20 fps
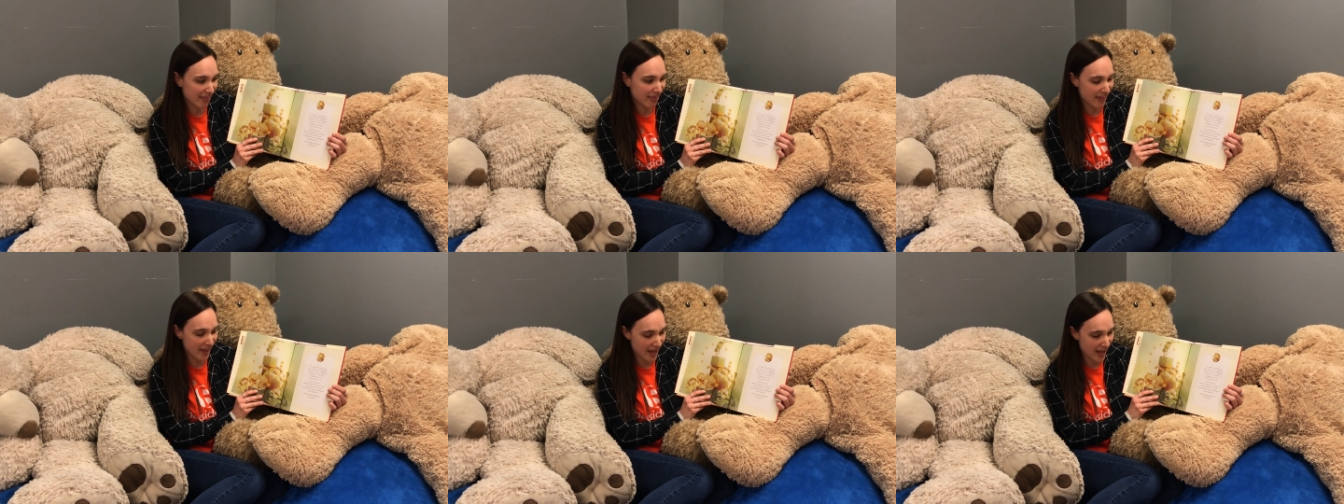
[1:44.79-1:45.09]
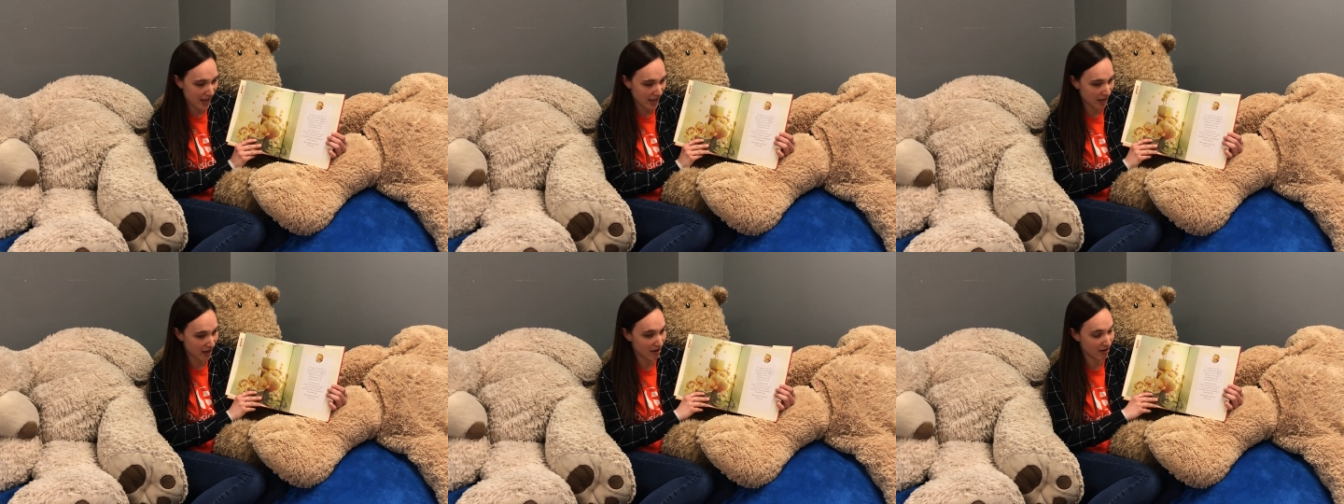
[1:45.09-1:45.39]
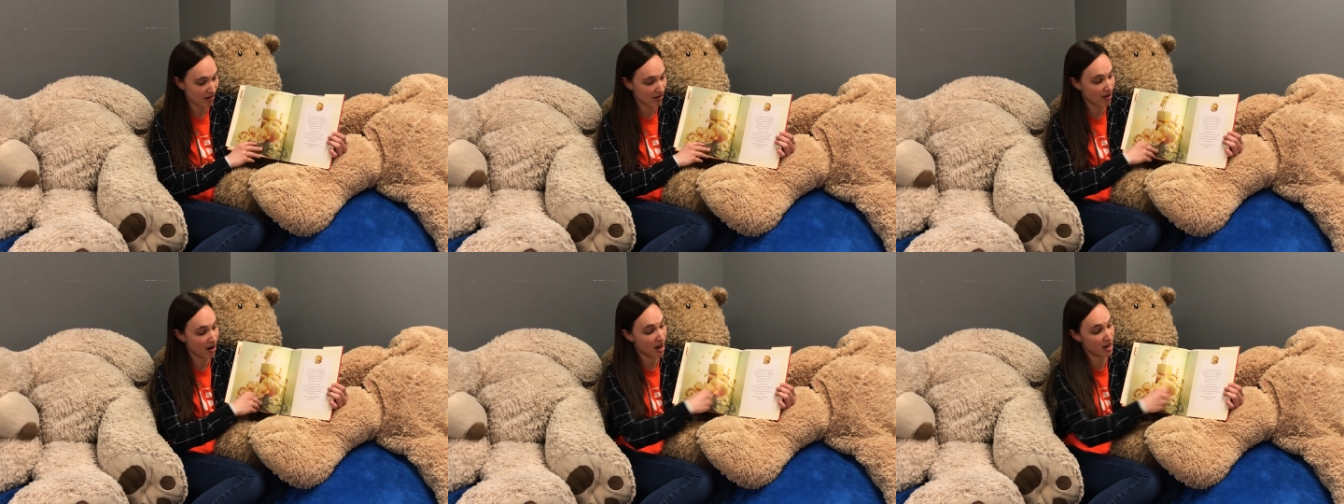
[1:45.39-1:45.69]
They
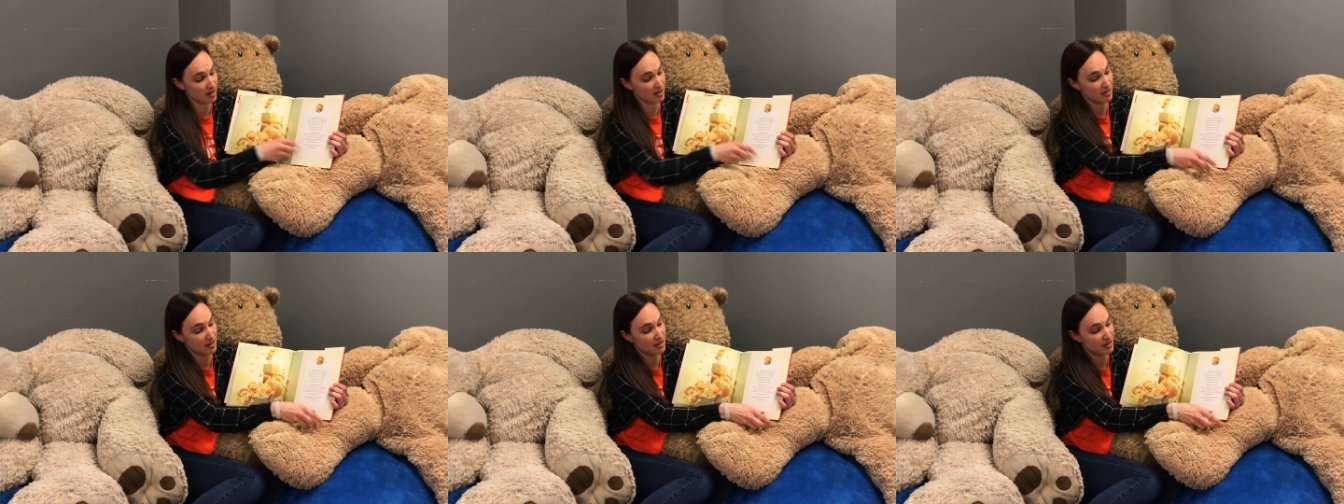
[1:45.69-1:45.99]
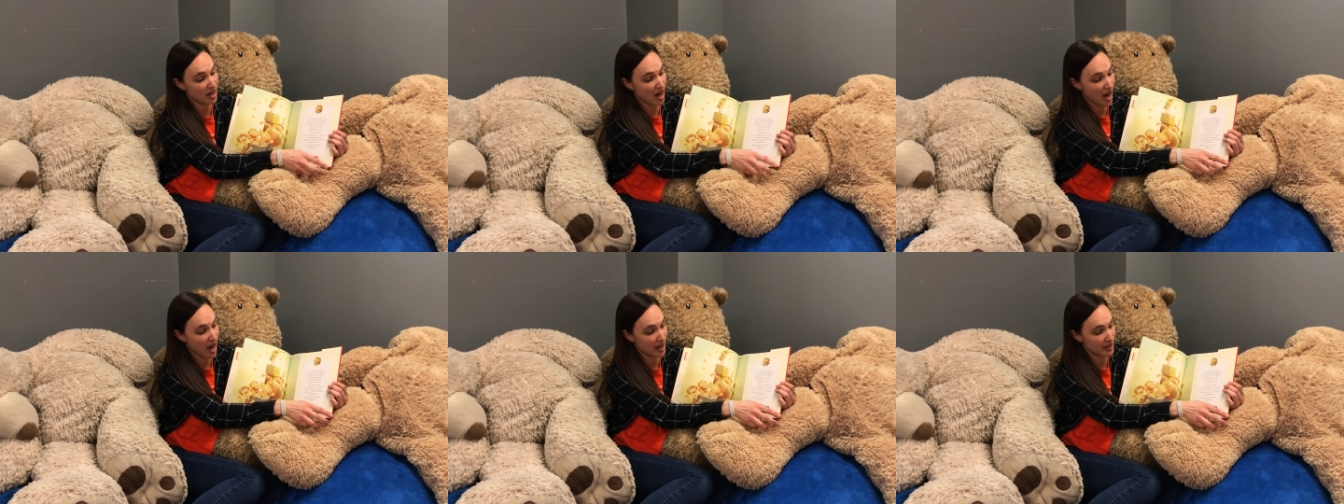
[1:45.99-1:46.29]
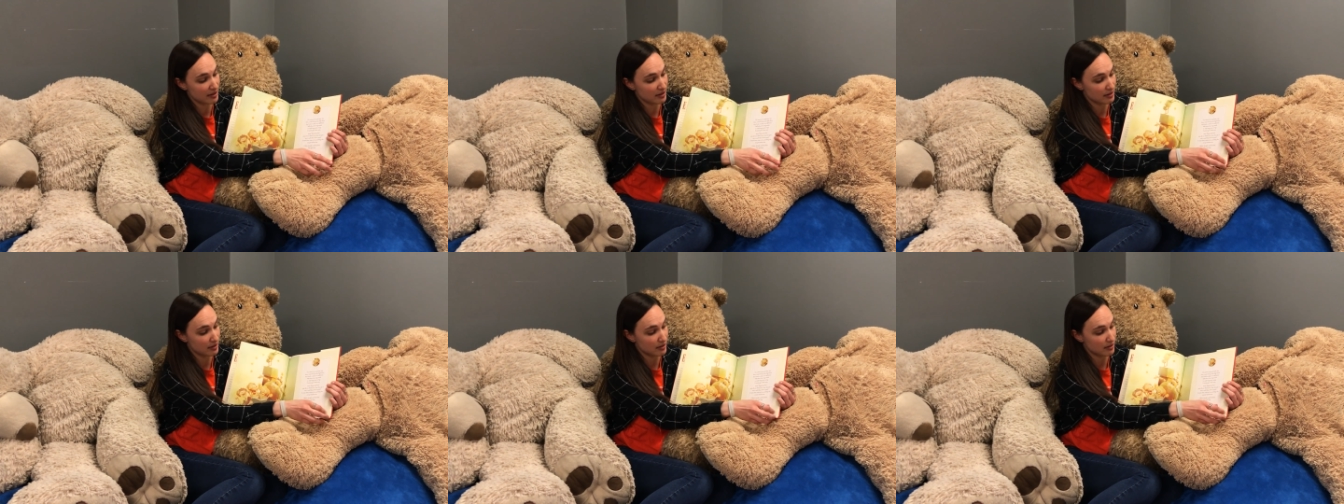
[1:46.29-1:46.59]
got
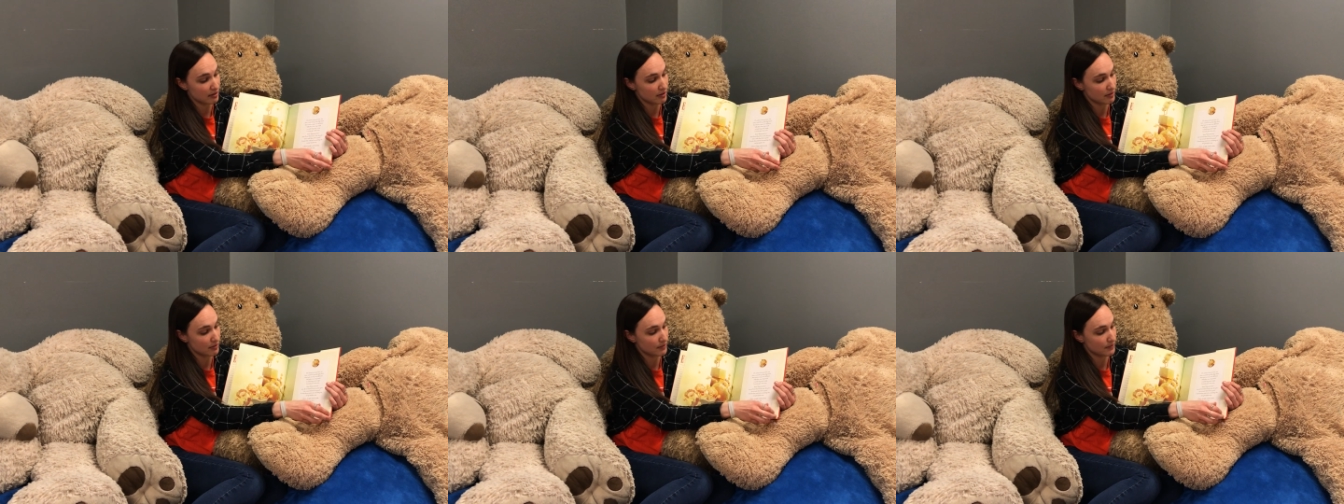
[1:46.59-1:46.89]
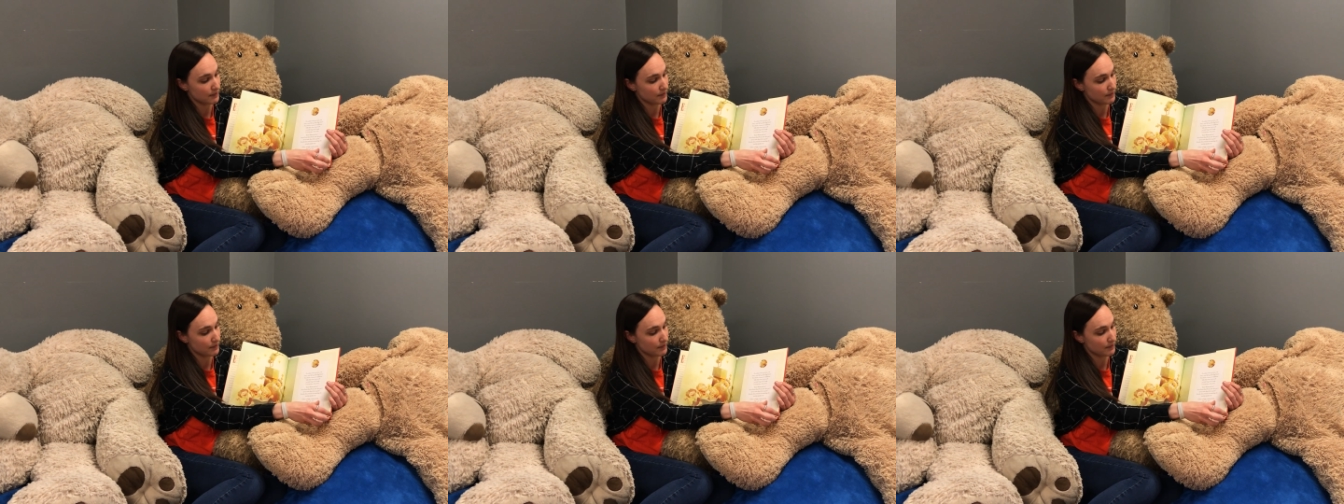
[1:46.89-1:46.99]
dots.